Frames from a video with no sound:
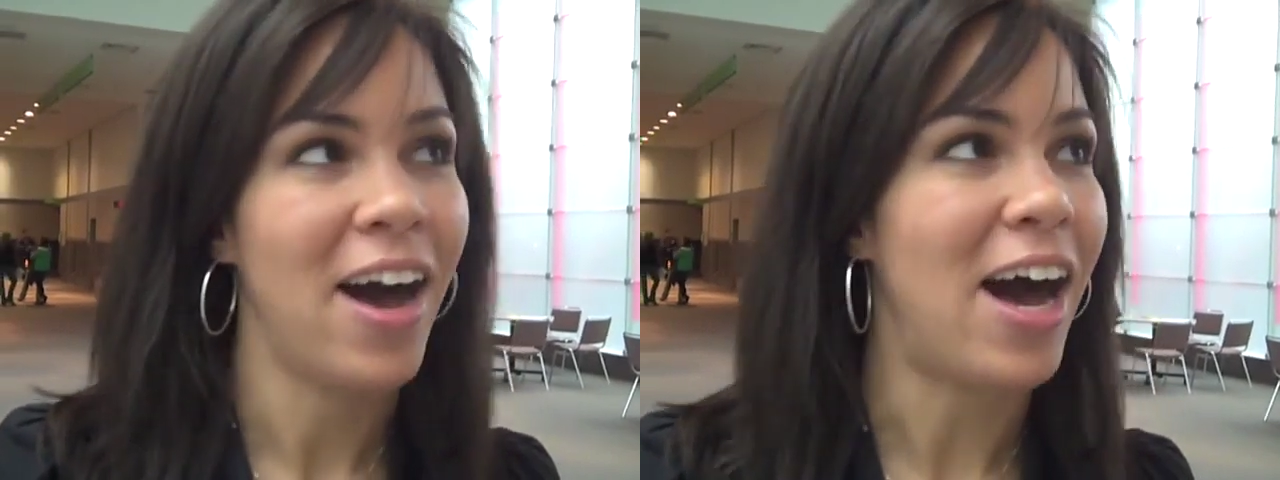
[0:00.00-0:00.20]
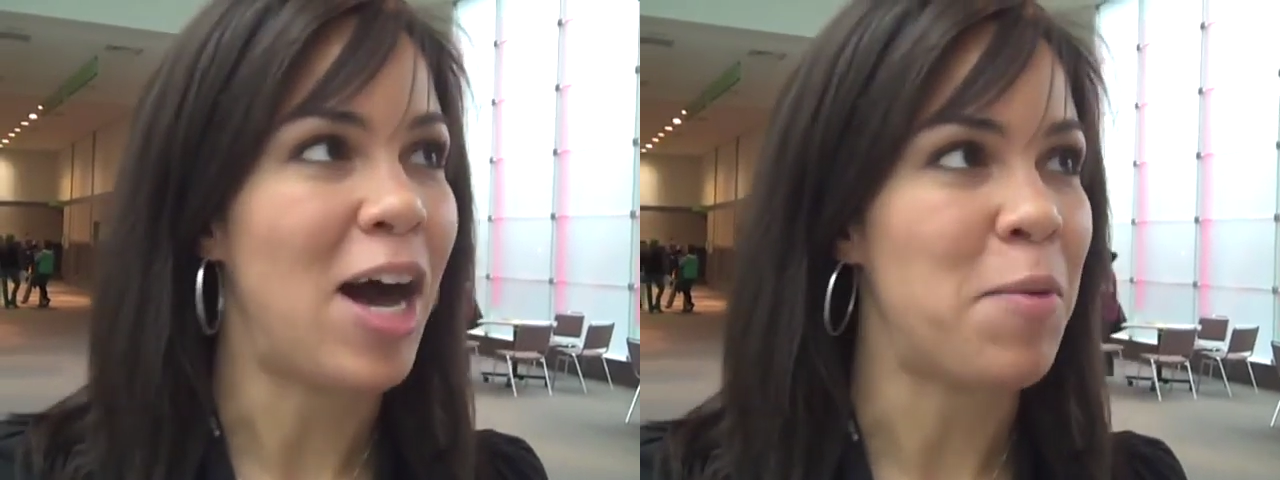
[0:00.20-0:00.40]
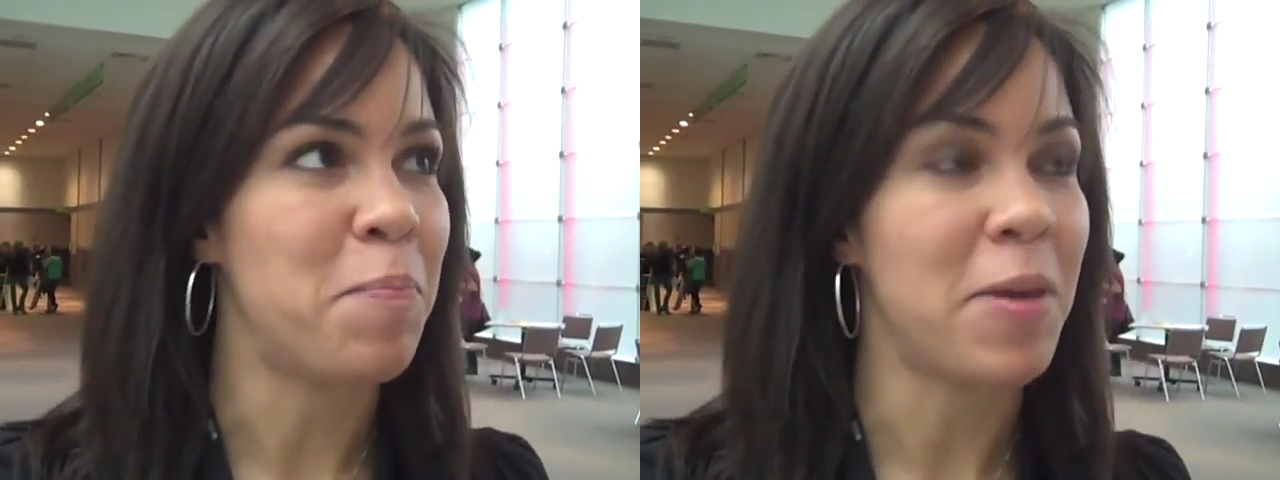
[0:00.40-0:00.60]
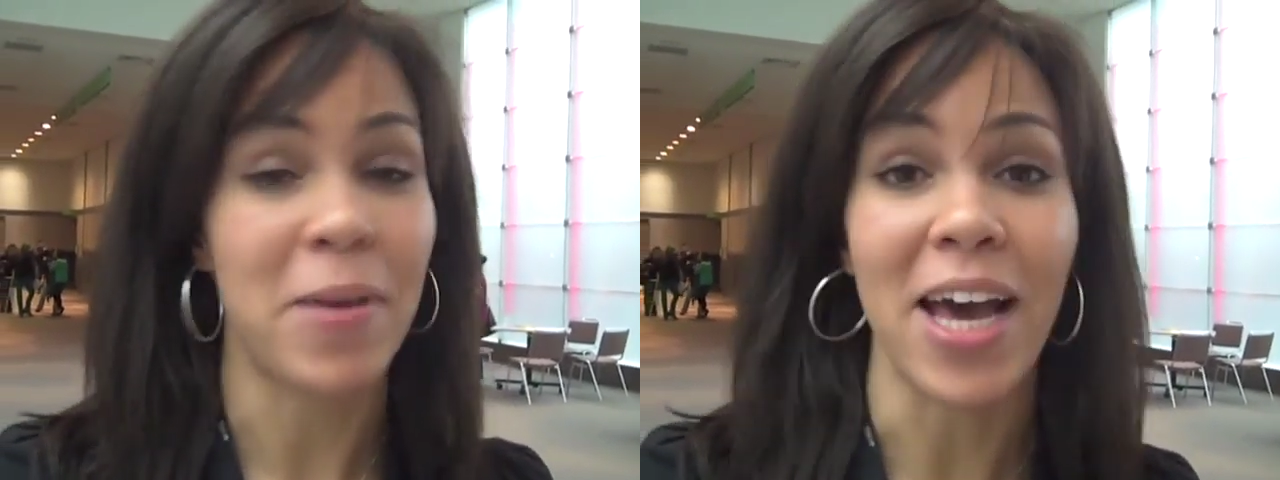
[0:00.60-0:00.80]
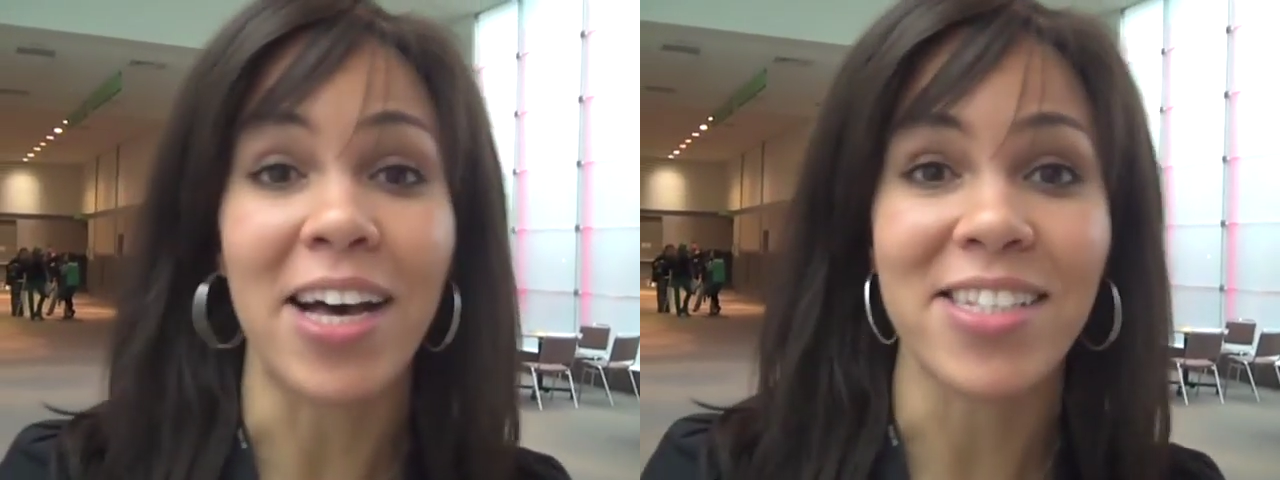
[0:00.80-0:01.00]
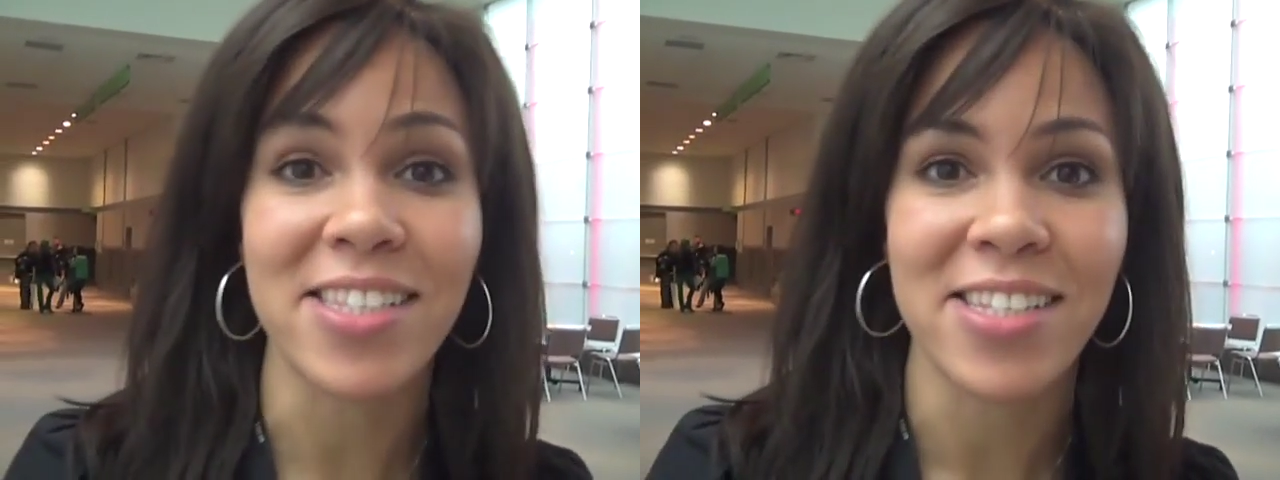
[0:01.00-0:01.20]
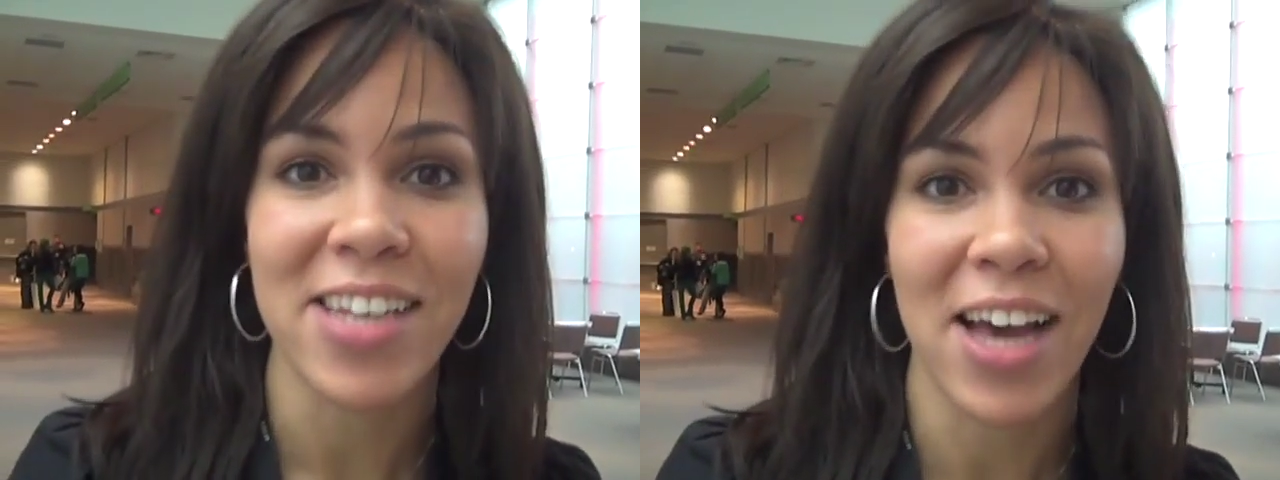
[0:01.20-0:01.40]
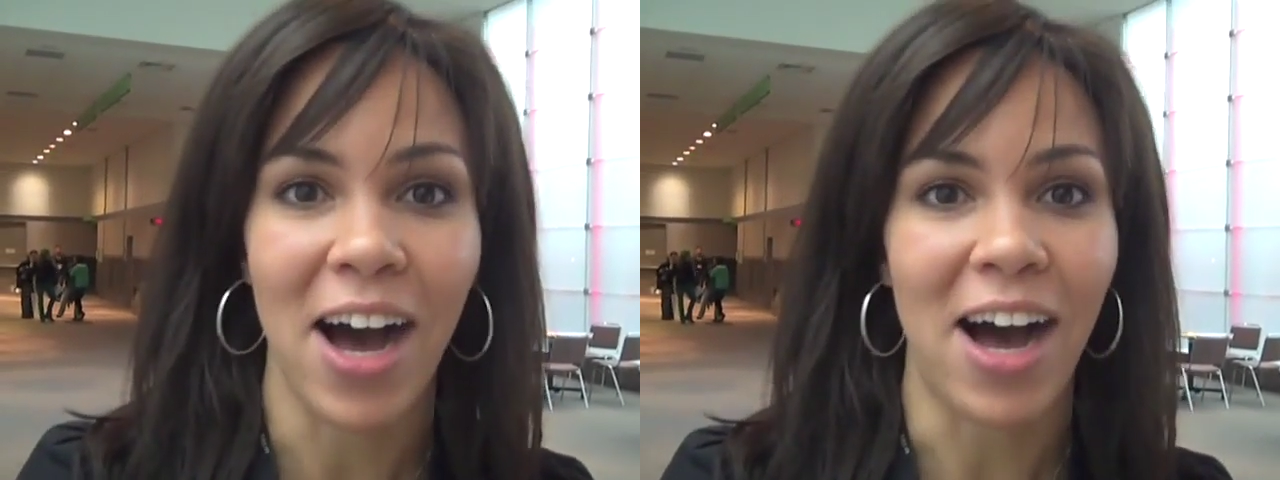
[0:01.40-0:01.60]
um, PBS.
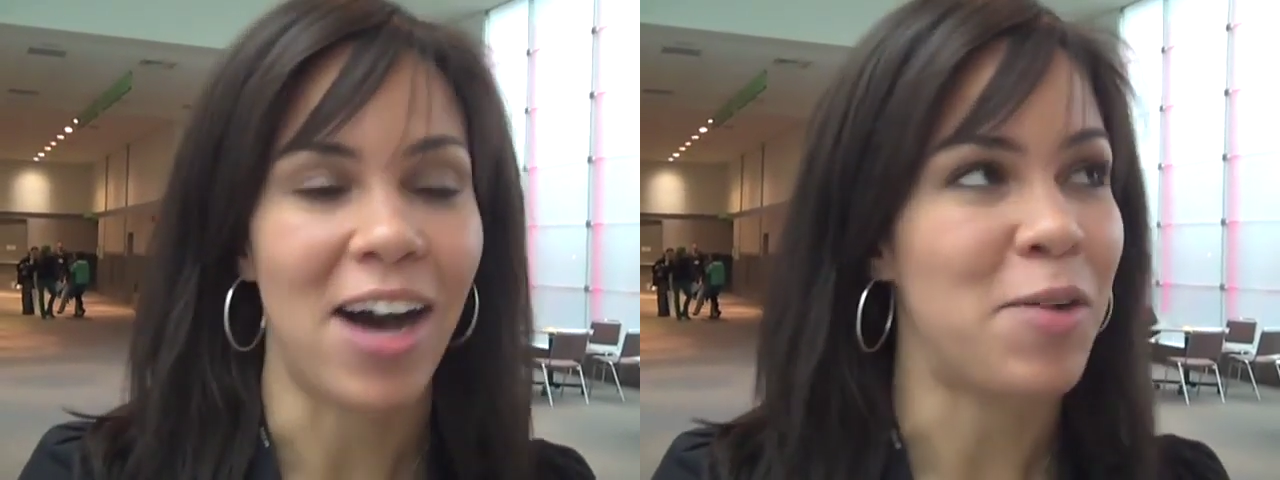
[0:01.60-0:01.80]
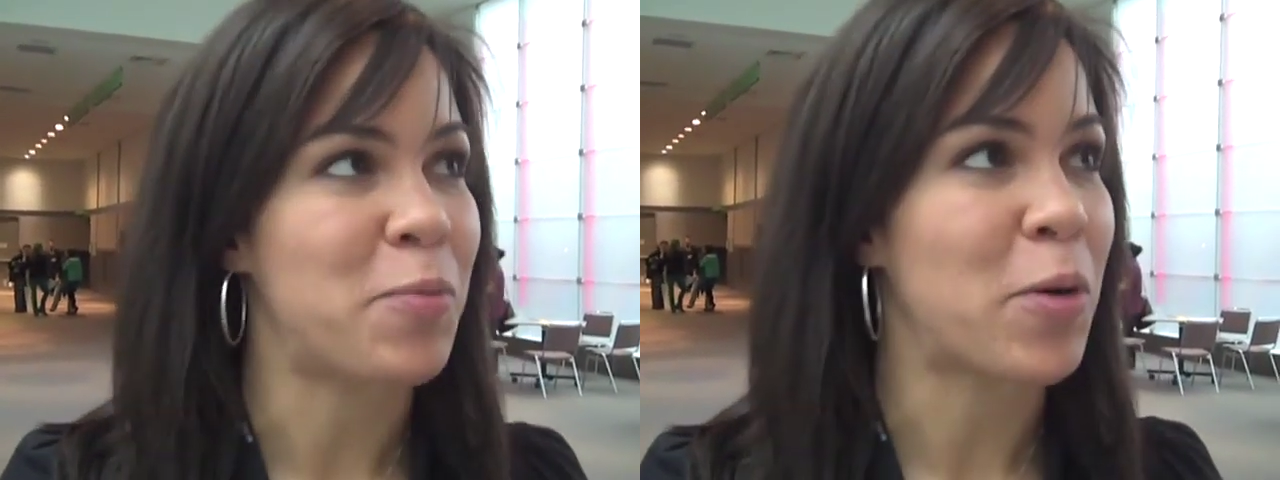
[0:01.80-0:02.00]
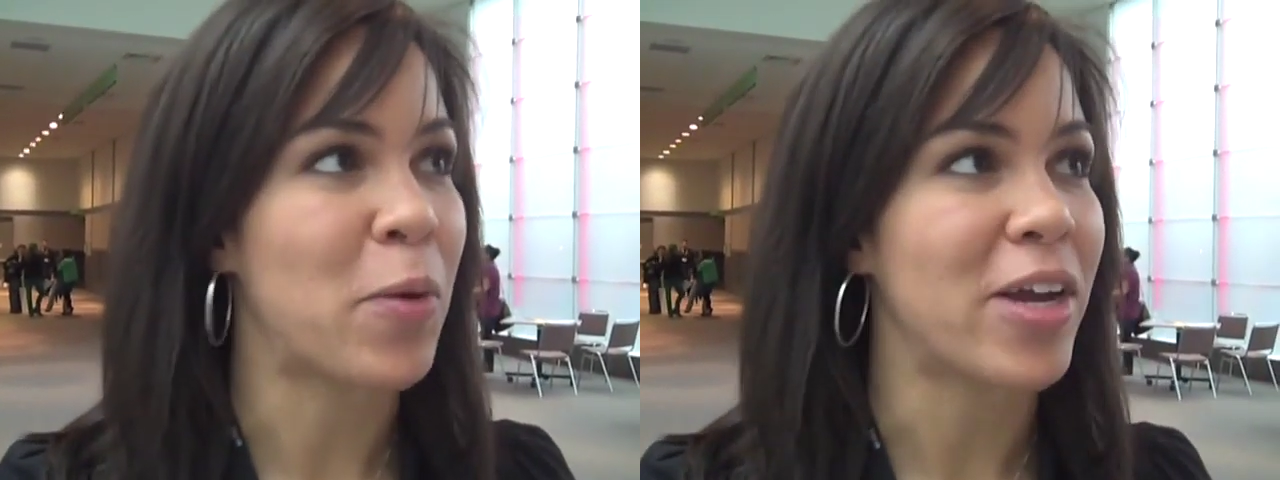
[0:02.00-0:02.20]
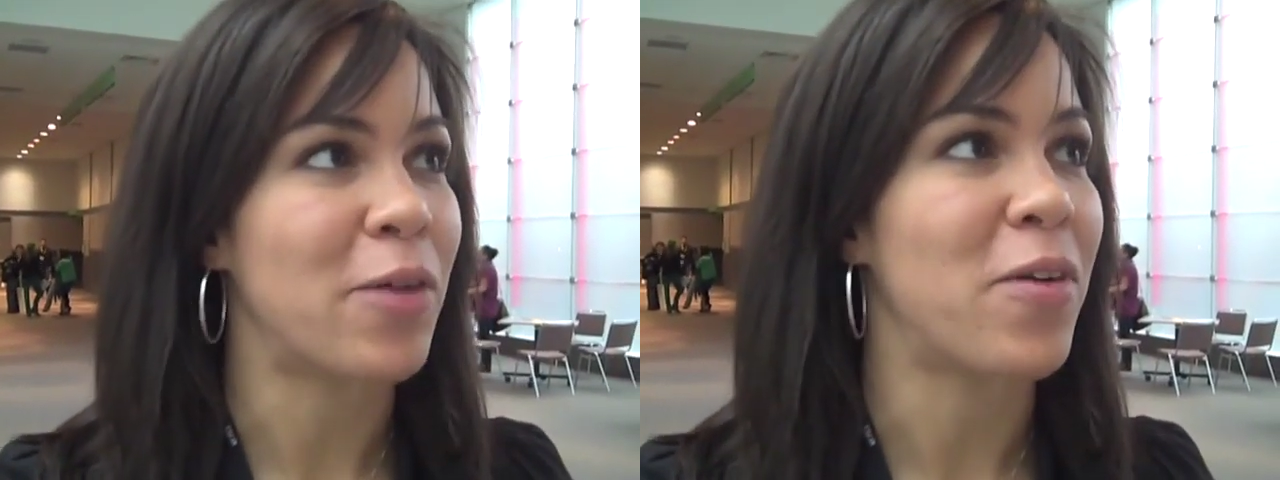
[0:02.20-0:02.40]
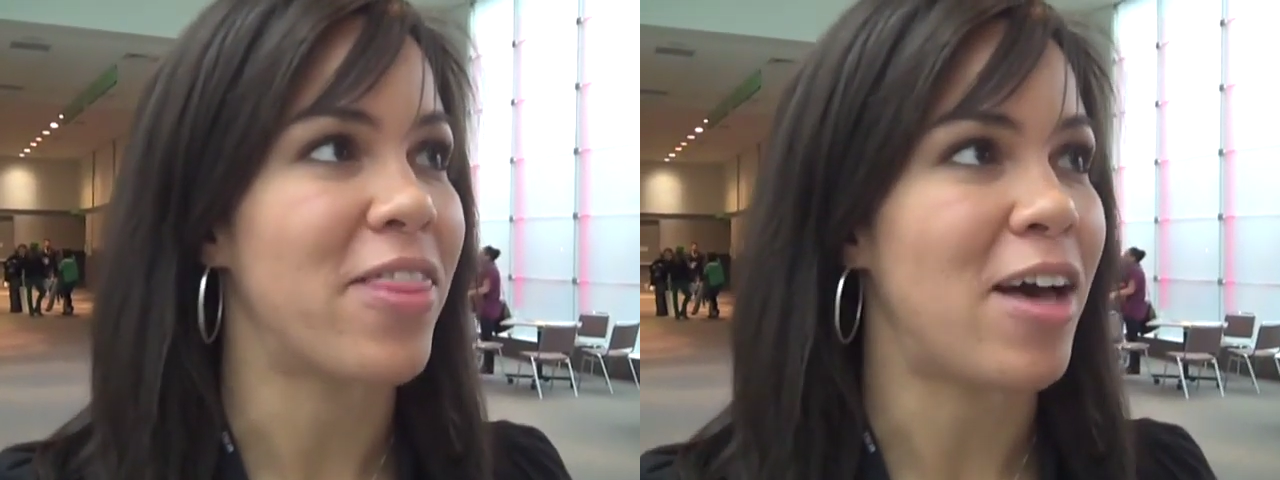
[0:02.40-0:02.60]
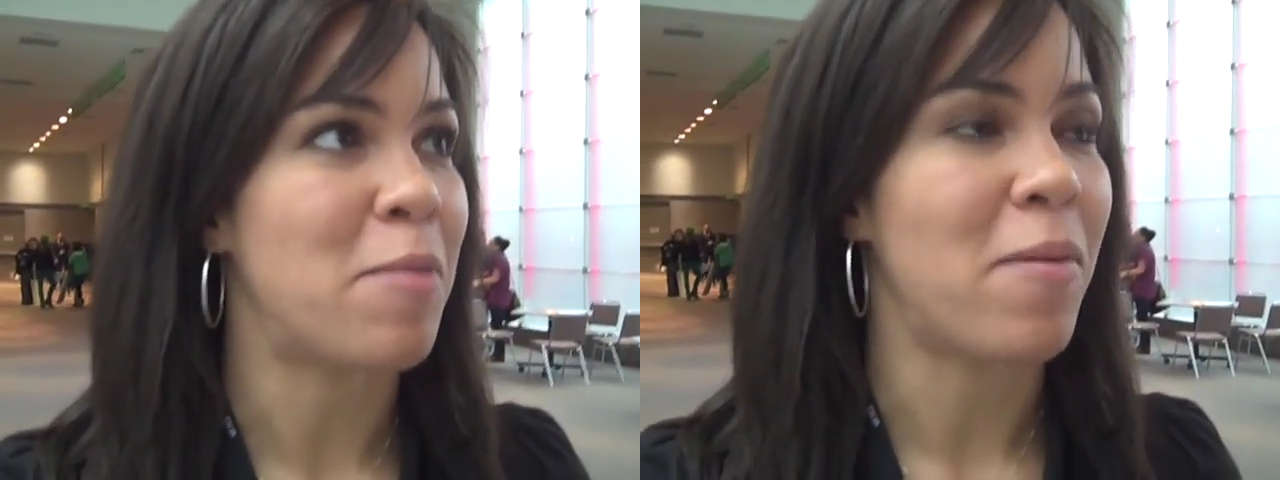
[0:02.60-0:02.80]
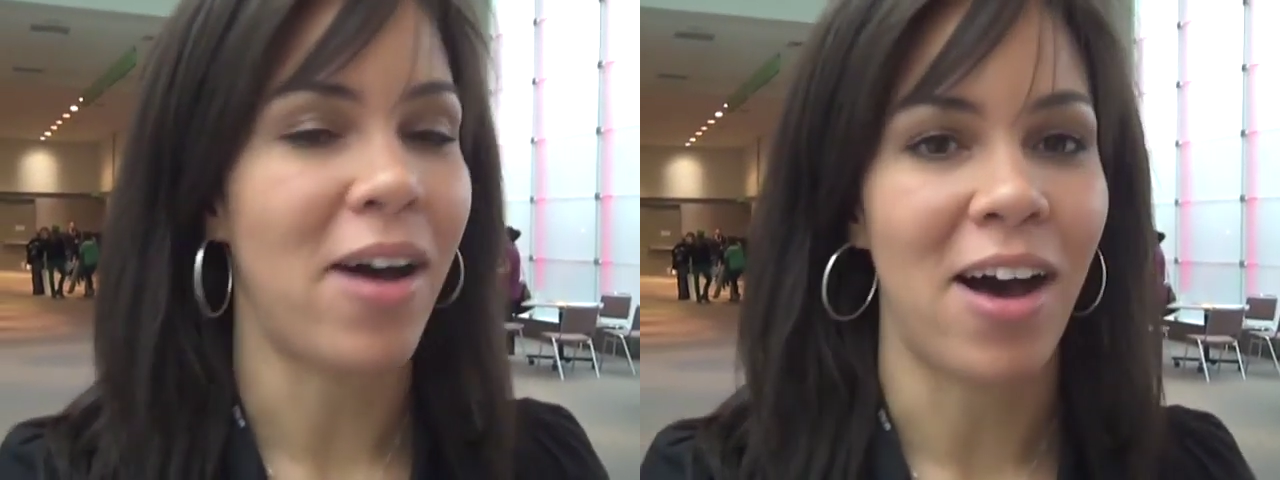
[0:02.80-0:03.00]
Um, we're working with them.